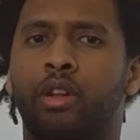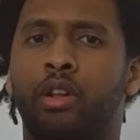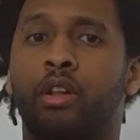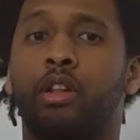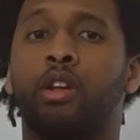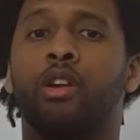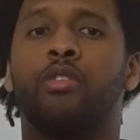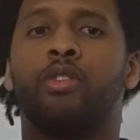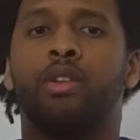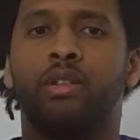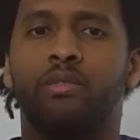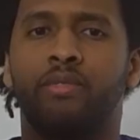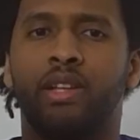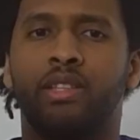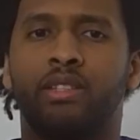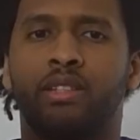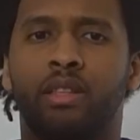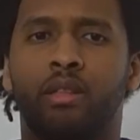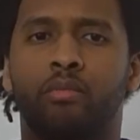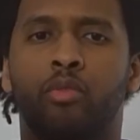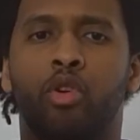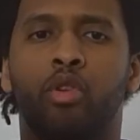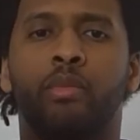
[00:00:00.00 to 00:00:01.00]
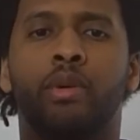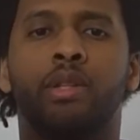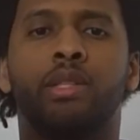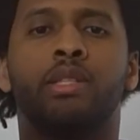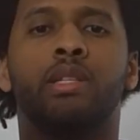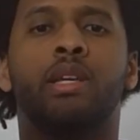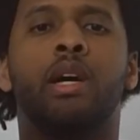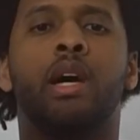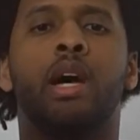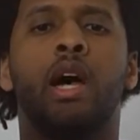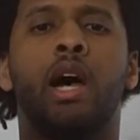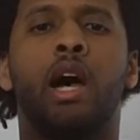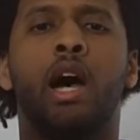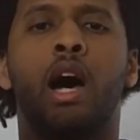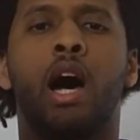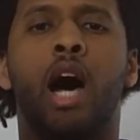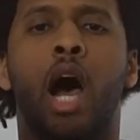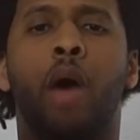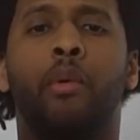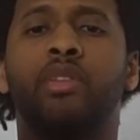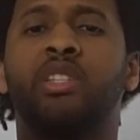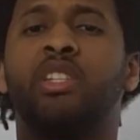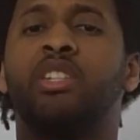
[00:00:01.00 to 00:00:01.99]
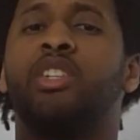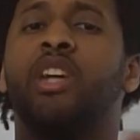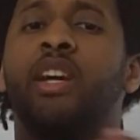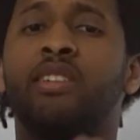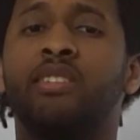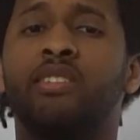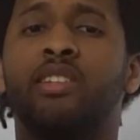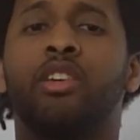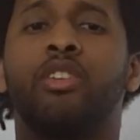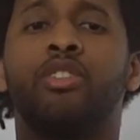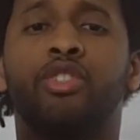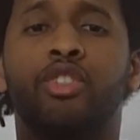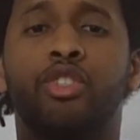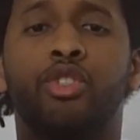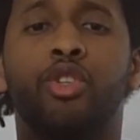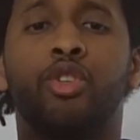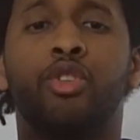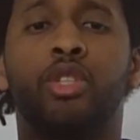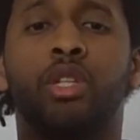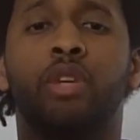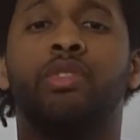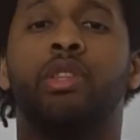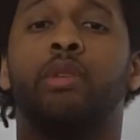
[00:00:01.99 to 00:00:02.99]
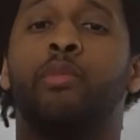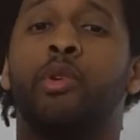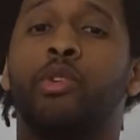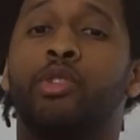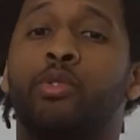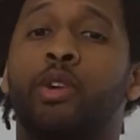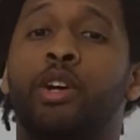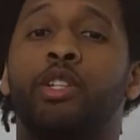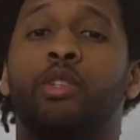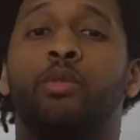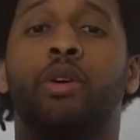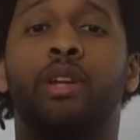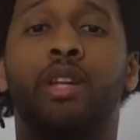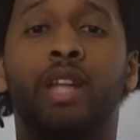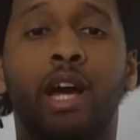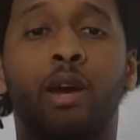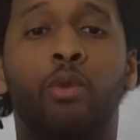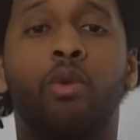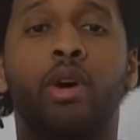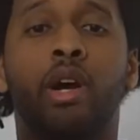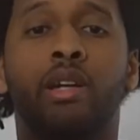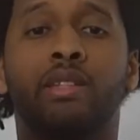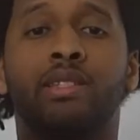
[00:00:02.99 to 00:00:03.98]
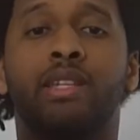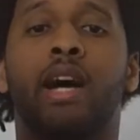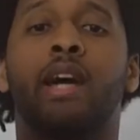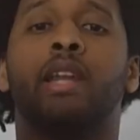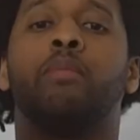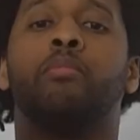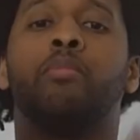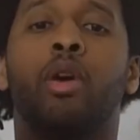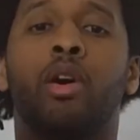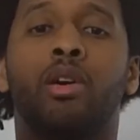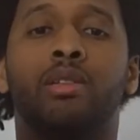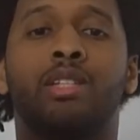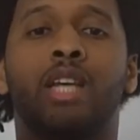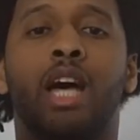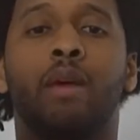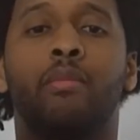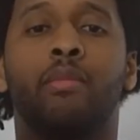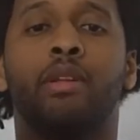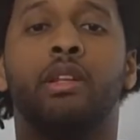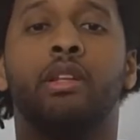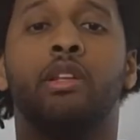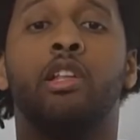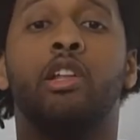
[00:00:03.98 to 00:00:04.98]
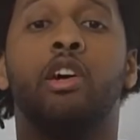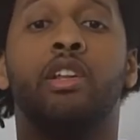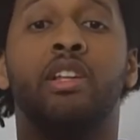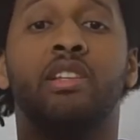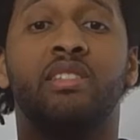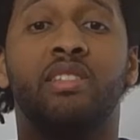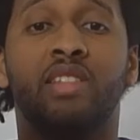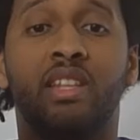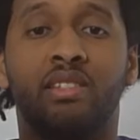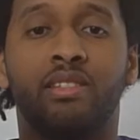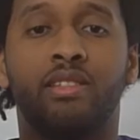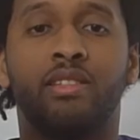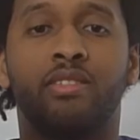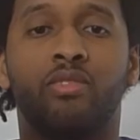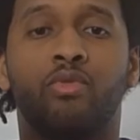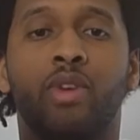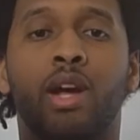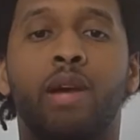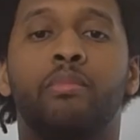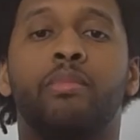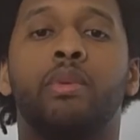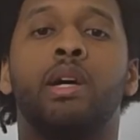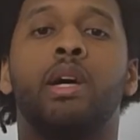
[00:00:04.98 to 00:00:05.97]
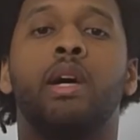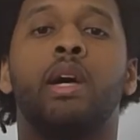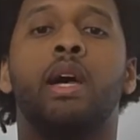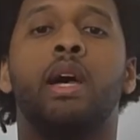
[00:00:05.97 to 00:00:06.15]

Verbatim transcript: on in current events at the moment. I want to change the constitution of the postgraduate network to add a part time and learners distance rep.